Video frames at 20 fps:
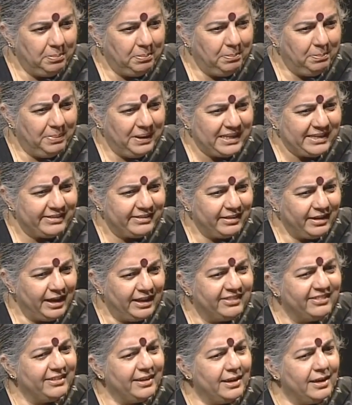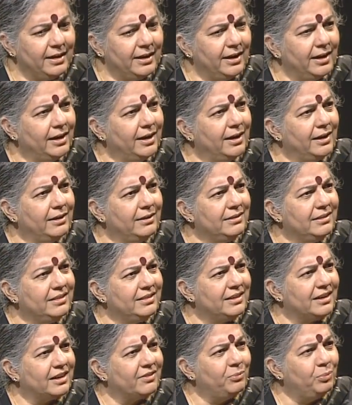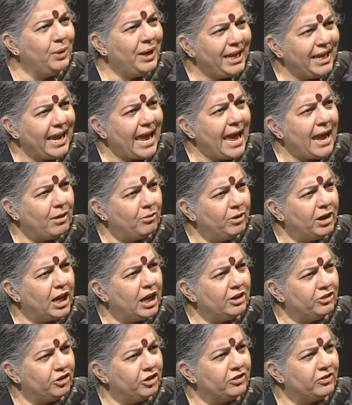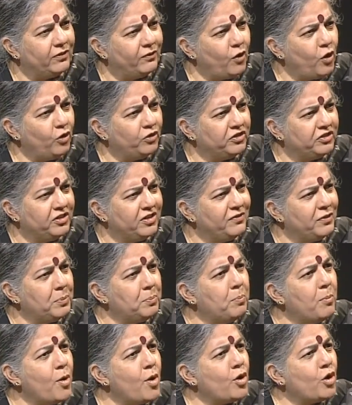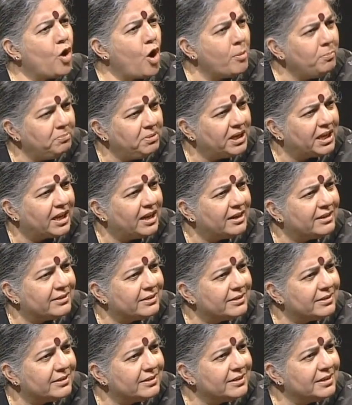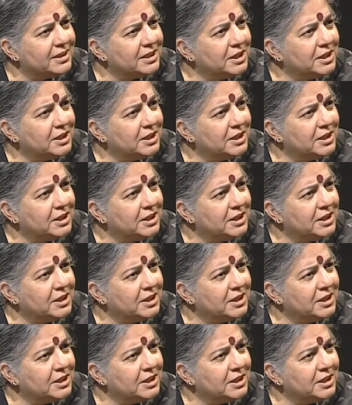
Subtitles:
But the way agriculture has evolved is even more complicated,